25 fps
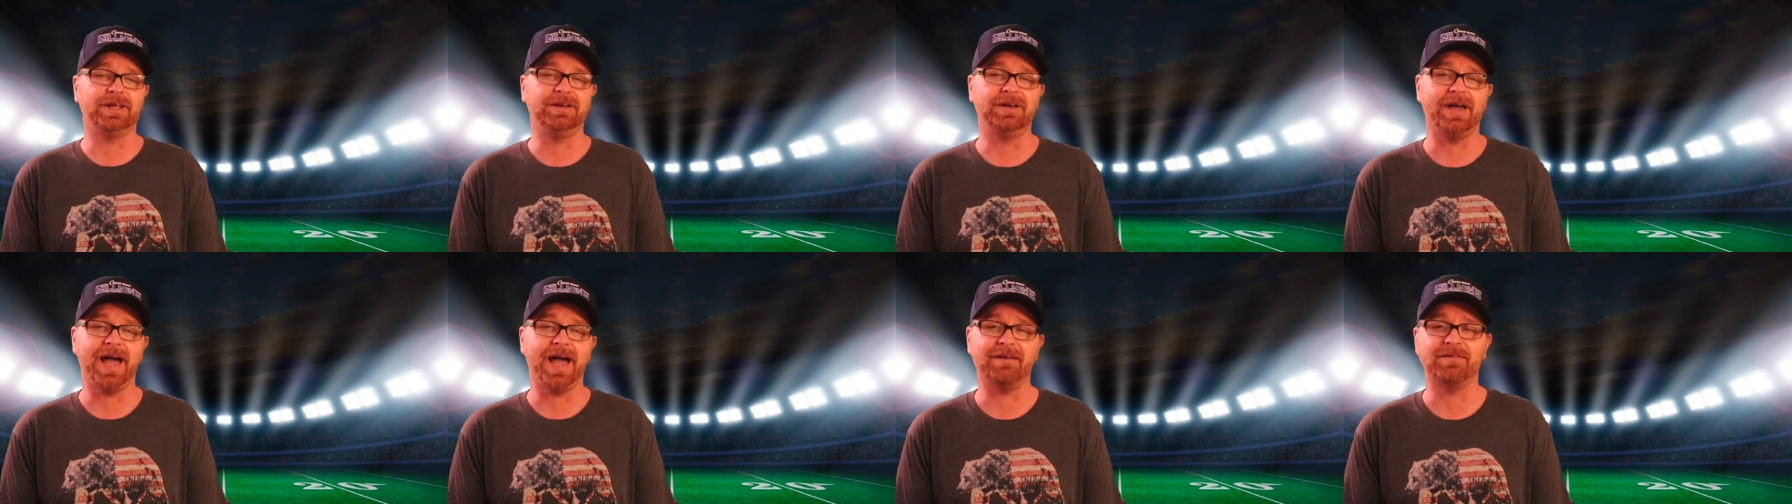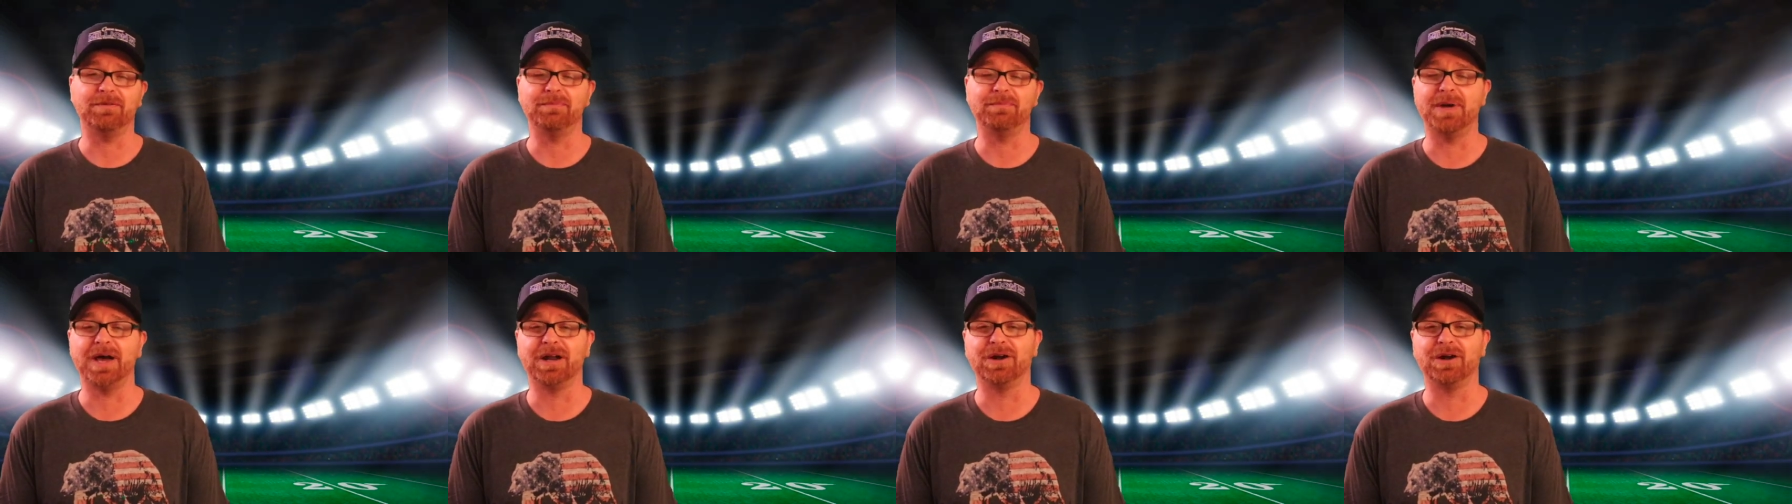you have
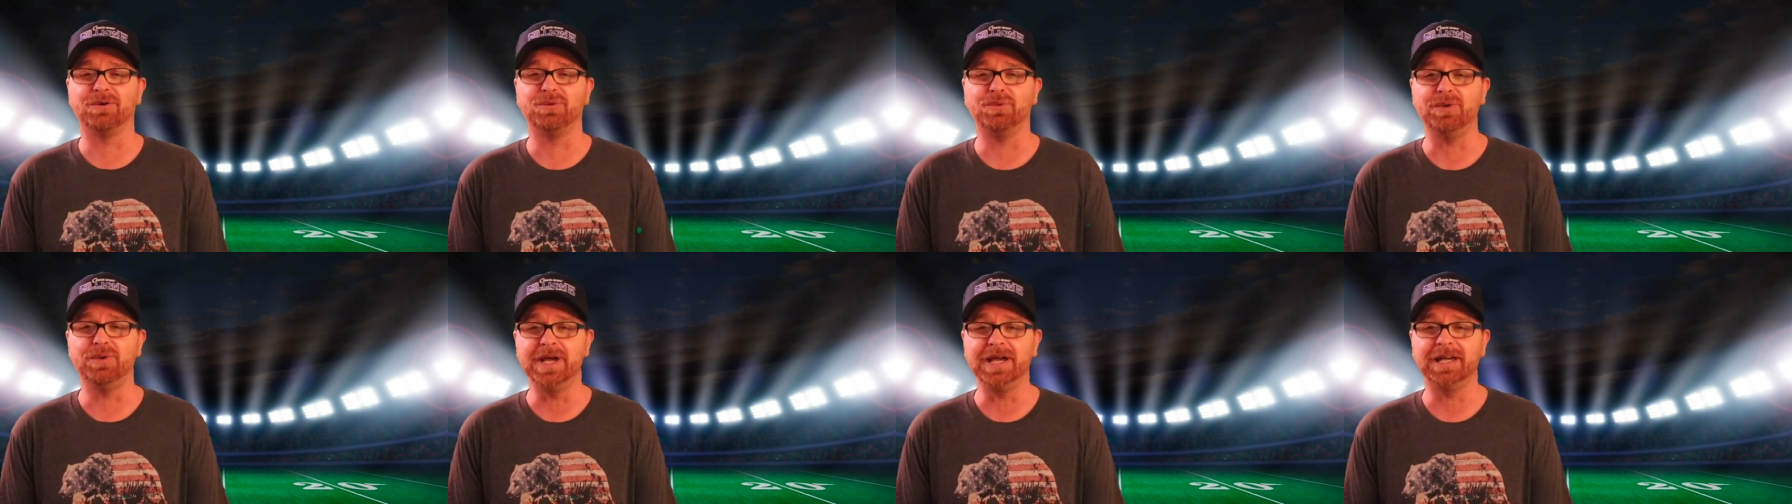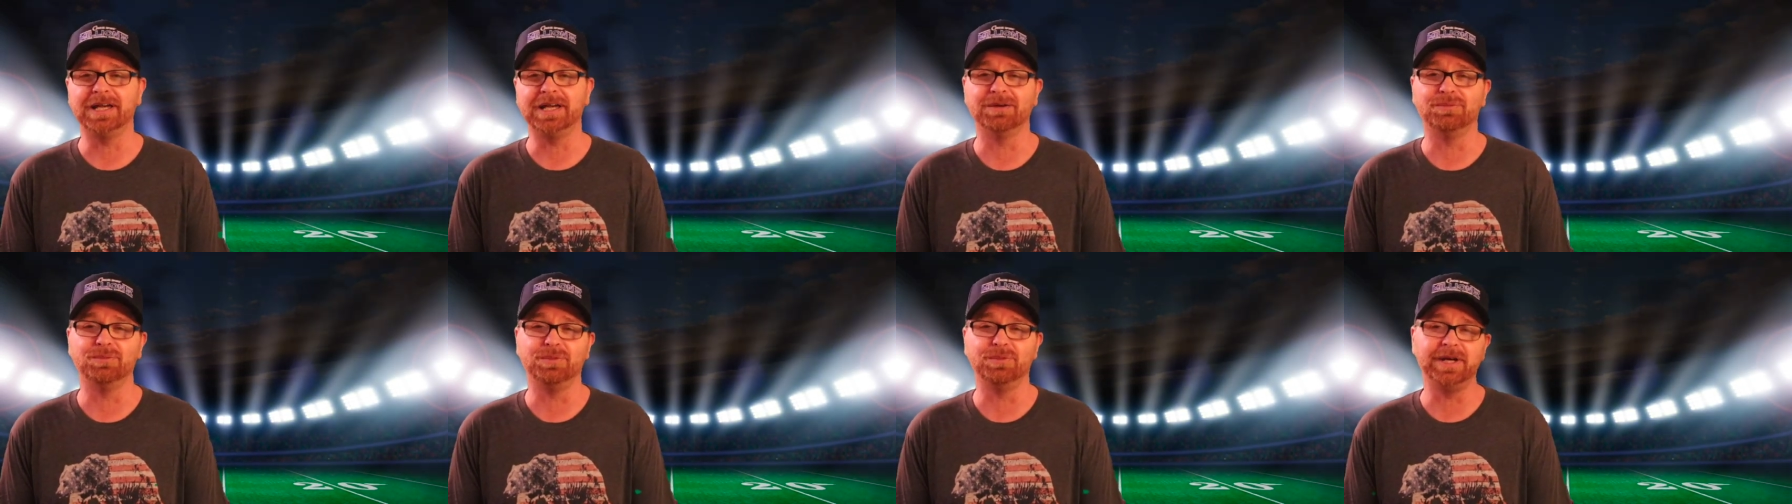a better
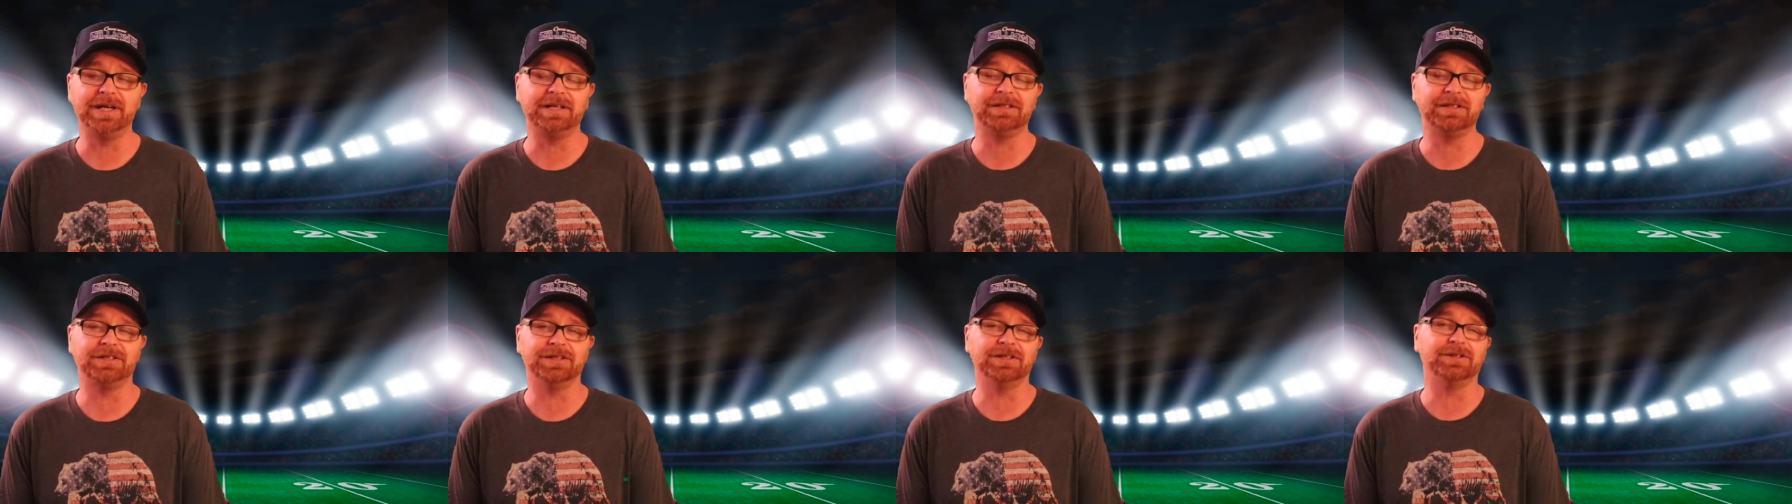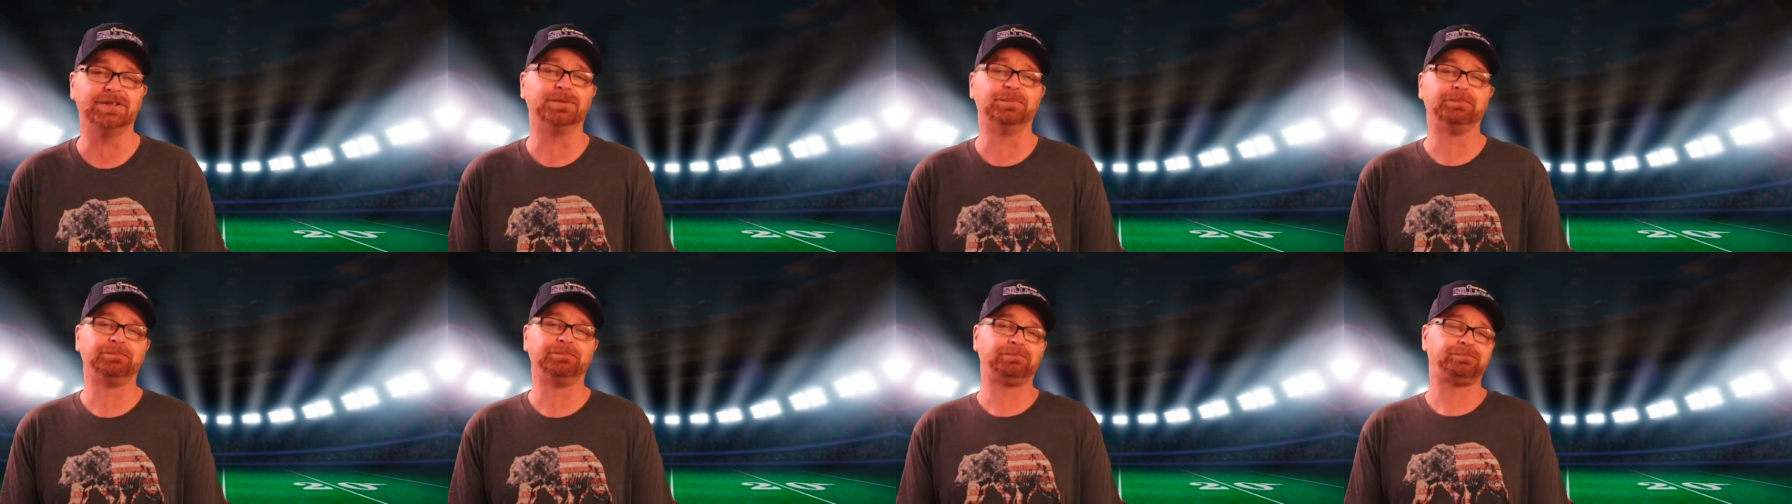week in week
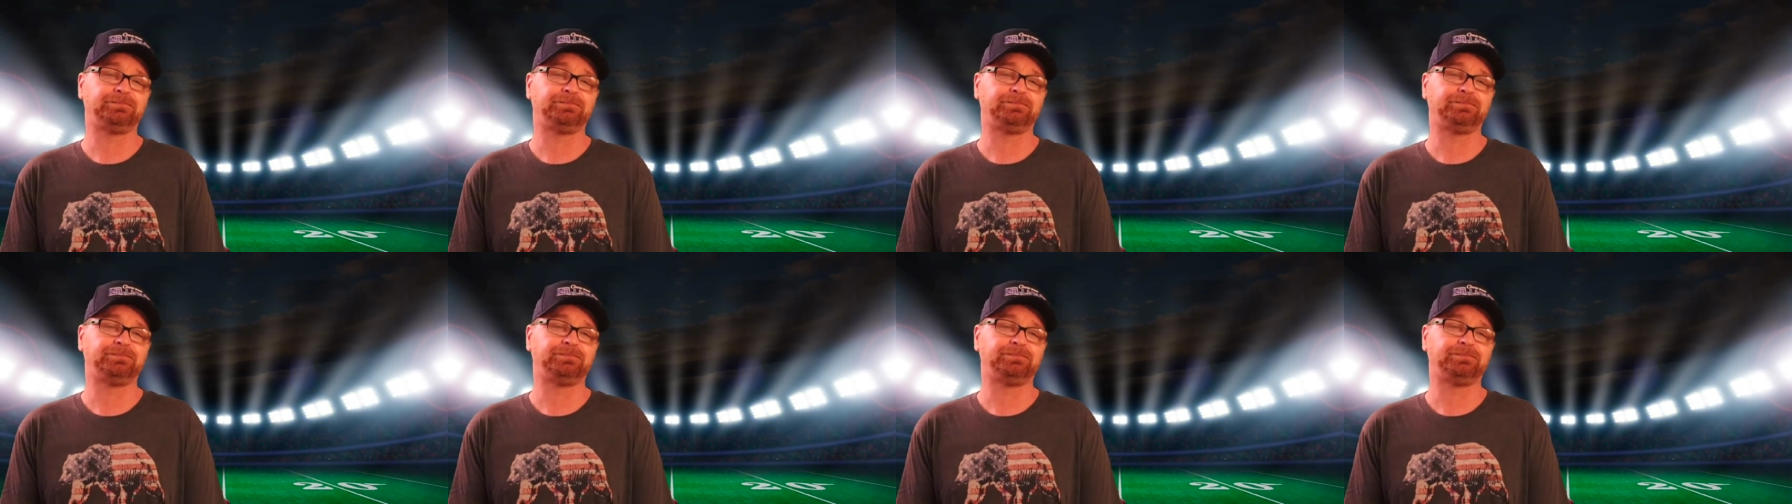two.